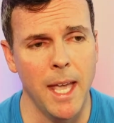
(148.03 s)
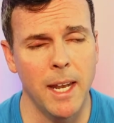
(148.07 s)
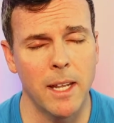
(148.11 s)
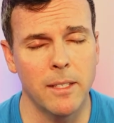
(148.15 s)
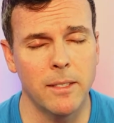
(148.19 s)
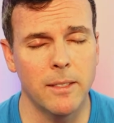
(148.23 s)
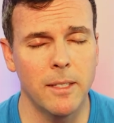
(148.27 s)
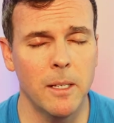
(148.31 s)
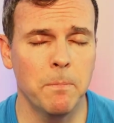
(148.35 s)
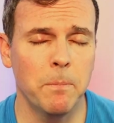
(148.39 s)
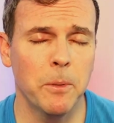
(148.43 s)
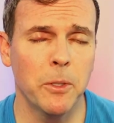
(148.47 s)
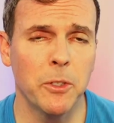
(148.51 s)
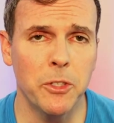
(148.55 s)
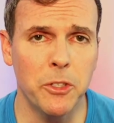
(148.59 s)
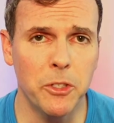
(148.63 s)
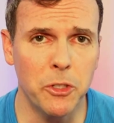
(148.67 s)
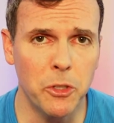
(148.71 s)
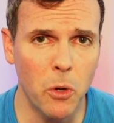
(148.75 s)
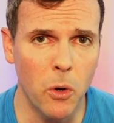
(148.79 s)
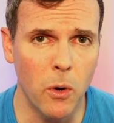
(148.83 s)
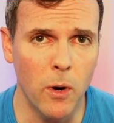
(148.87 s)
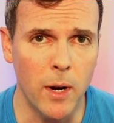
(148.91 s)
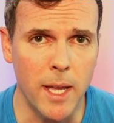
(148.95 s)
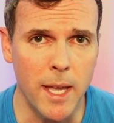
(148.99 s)
And a simple
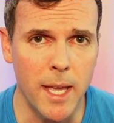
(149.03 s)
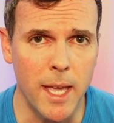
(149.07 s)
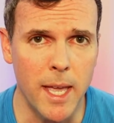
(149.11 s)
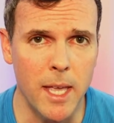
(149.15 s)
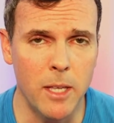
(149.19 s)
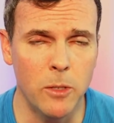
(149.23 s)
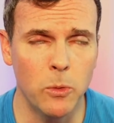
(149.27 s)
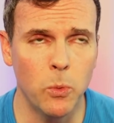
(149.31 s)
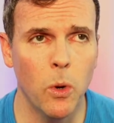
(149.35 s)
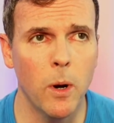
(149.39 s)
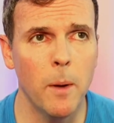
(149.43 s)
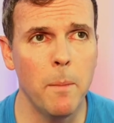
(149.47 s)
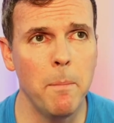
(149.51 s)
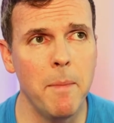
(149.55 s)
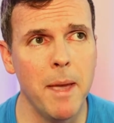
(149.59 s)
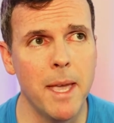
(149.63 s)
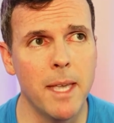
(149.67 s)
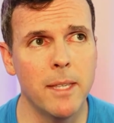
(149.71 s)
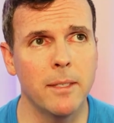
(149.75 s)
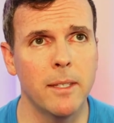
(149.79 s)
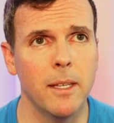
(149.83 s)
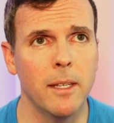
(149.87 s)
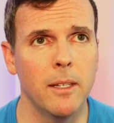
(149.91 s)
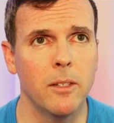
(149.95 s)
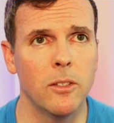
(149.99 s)
story is what
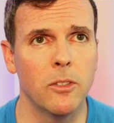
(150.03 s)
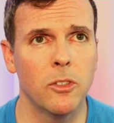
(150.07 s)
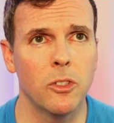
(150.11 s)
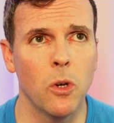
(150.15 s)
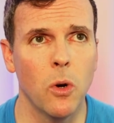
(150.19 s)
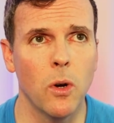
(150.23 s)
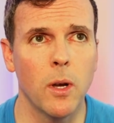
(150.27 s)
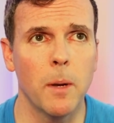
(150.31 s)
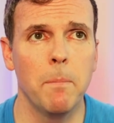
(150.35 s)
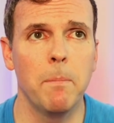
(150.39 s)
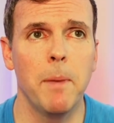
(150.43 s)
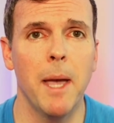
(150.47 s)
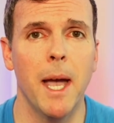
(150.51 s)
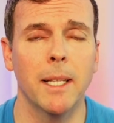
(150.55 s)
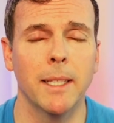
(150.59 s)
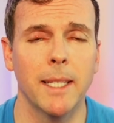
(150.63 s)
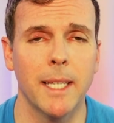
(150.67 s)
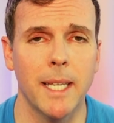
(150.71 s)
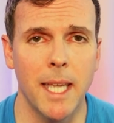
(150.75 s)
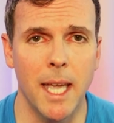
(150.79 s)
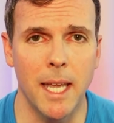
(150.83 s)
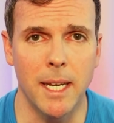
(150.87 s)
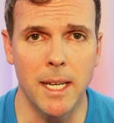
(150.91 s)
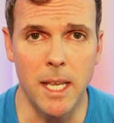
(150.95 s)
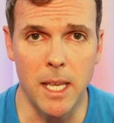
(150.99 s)
makes it so
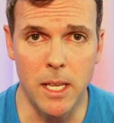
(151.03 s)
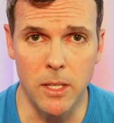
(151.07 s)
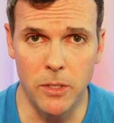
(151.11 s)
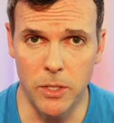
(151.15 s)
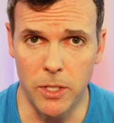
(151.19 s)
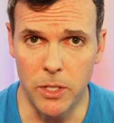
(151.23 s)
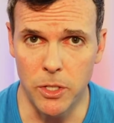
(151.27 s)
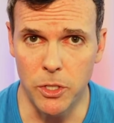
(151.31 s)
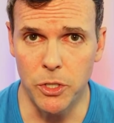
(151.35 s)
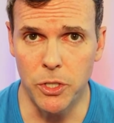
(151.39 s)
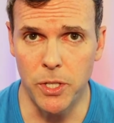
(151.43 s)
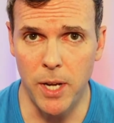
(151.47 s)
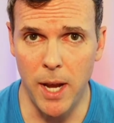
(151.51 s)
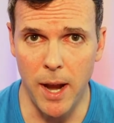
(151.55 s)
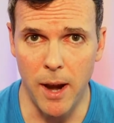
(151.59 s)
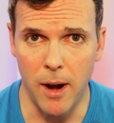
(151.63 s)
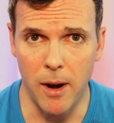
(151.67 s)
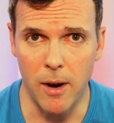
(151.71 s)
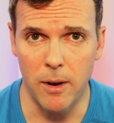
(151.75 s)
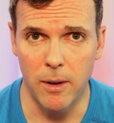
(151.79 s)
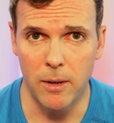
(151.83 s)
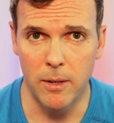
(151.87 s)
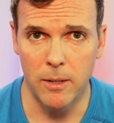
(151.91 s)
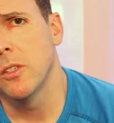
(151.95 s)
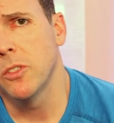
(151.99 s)
compelling and easy to
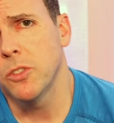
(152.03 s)
share.